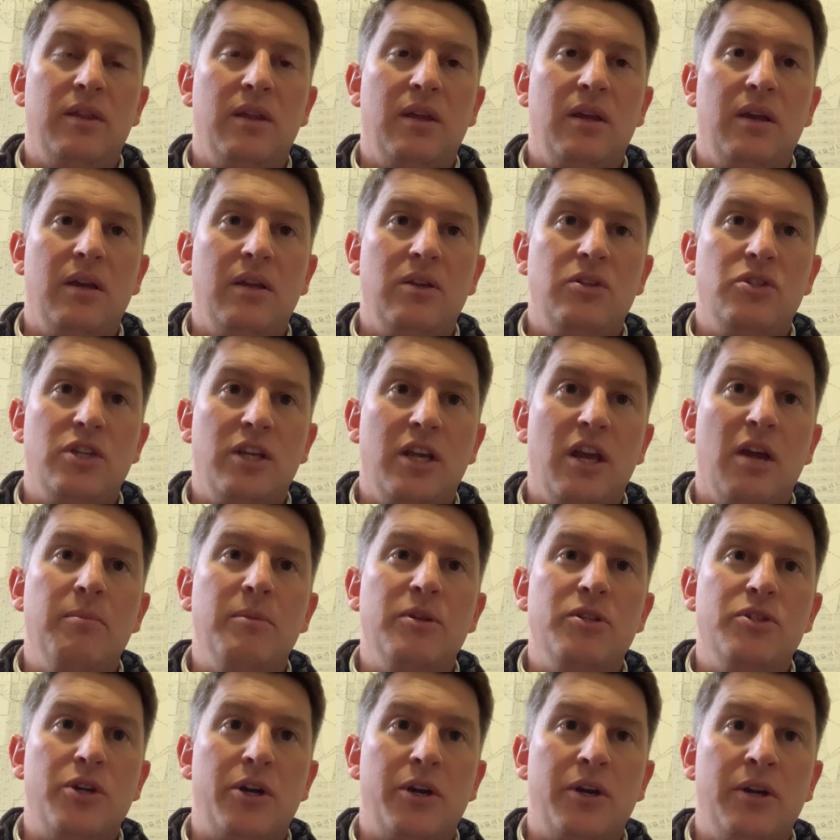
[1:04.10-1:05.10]
uh, G.
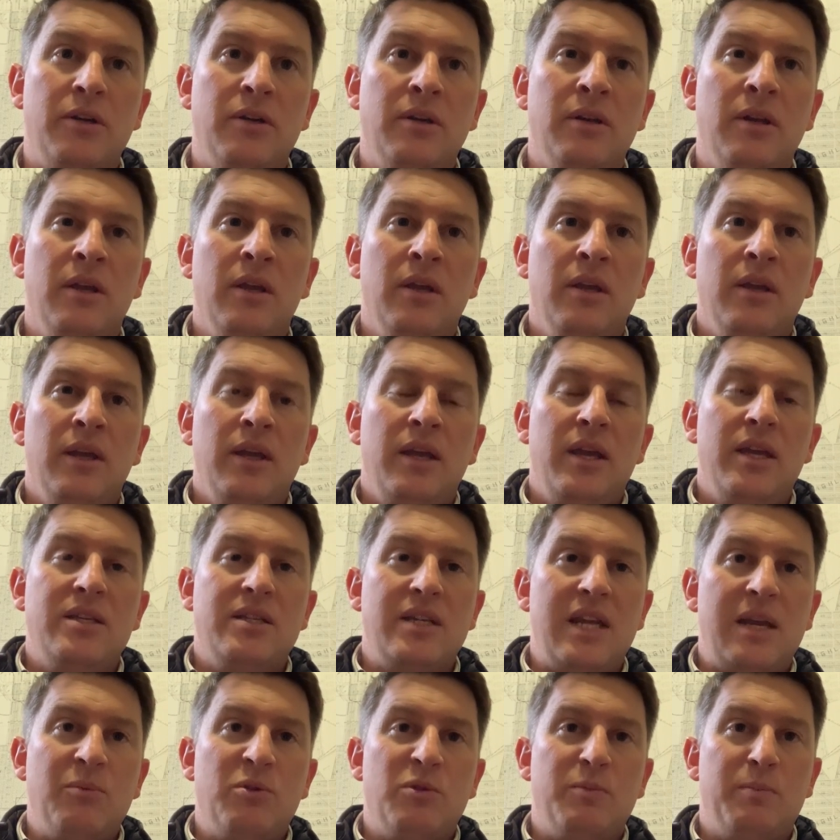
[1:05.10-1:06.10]
Gunby Jordan. His
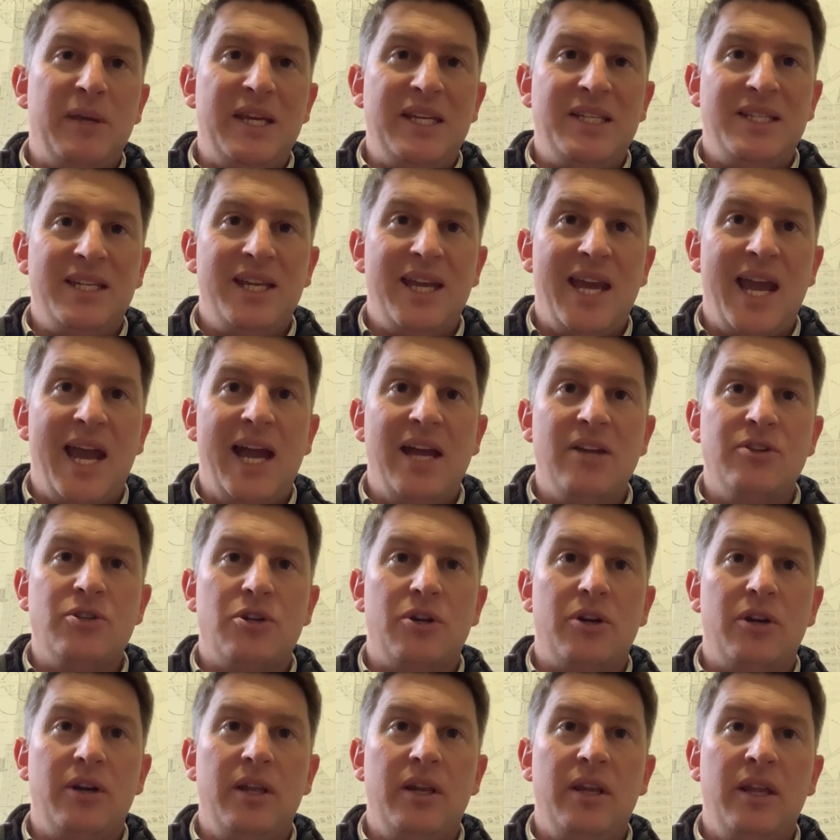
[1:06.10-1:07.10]
name was B.T.
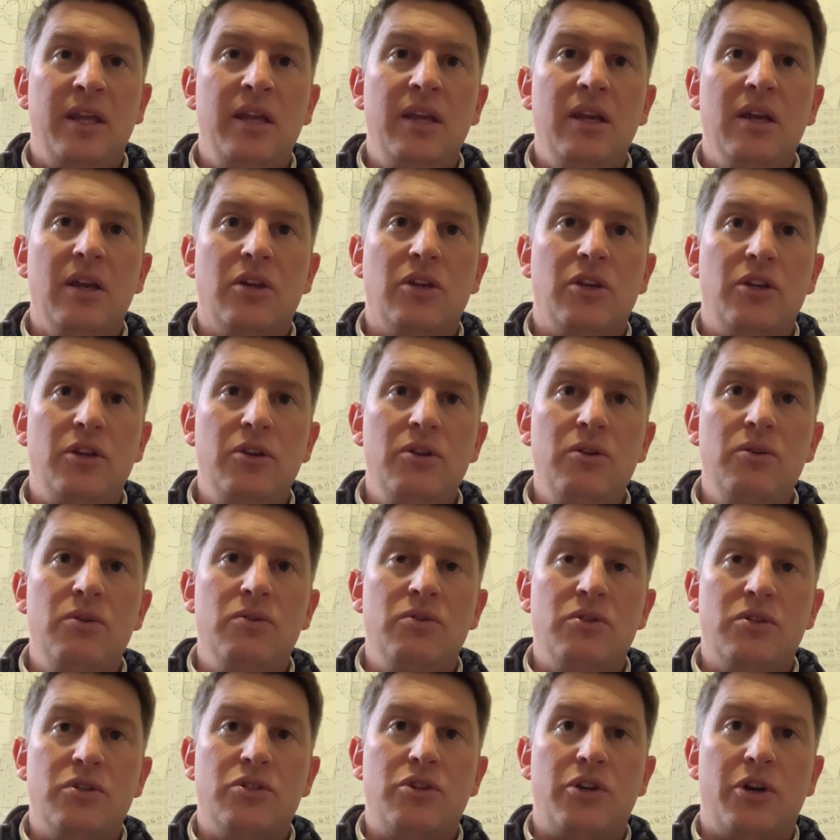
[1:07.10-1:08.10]
Hatcher, and he
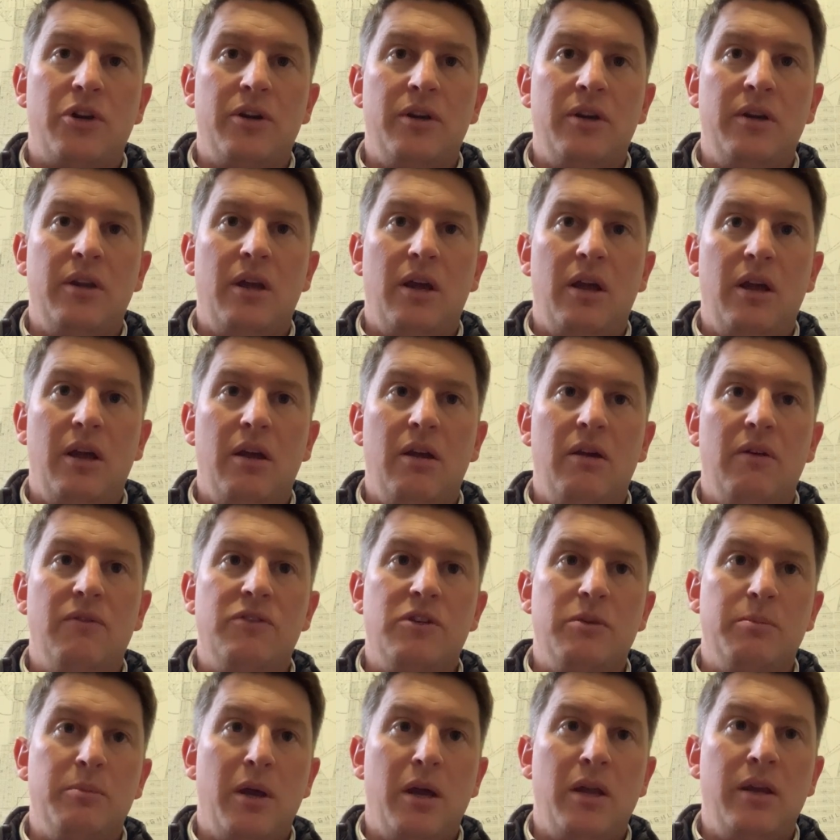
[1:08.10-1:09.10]
accused Jordan
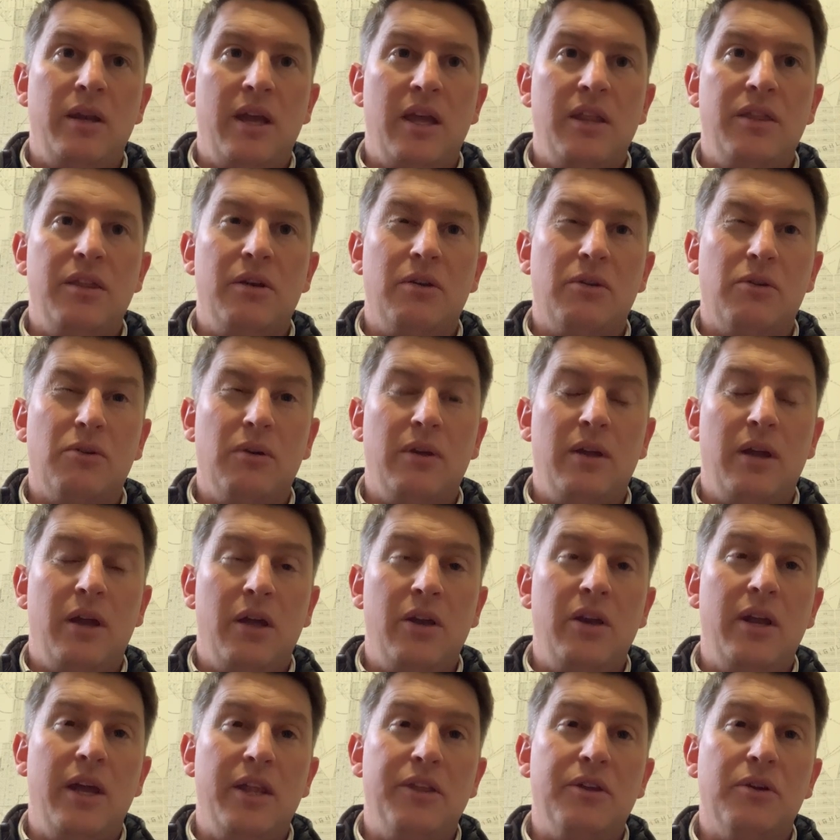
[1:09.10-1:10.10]
of some unethical,
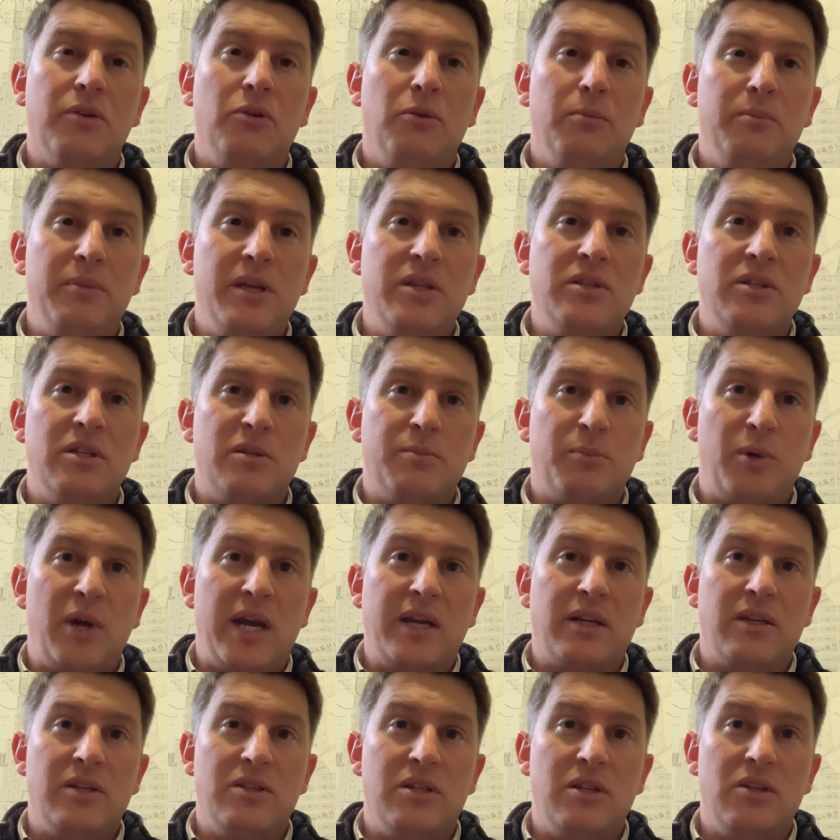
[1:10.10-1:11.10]
unethical business
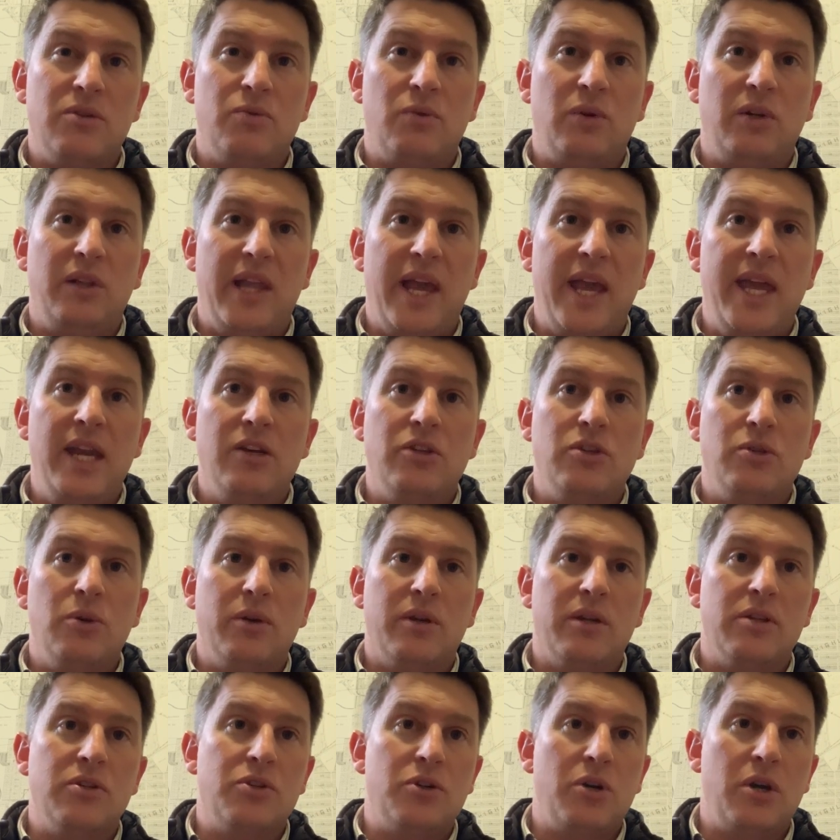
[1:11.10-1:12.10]
practices related to
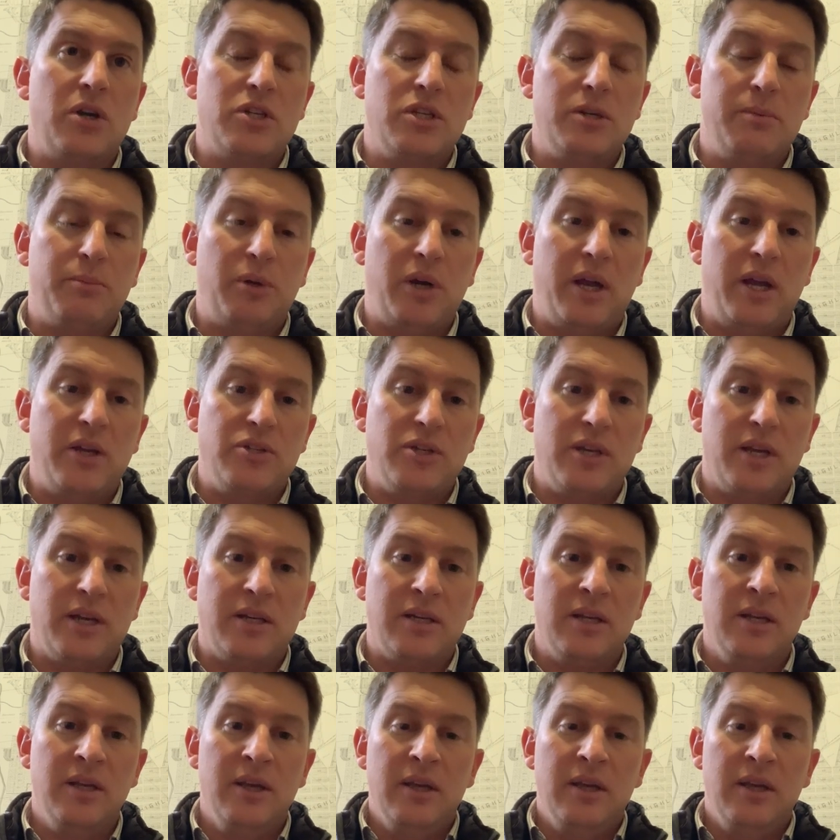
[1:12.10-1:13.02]
a construction project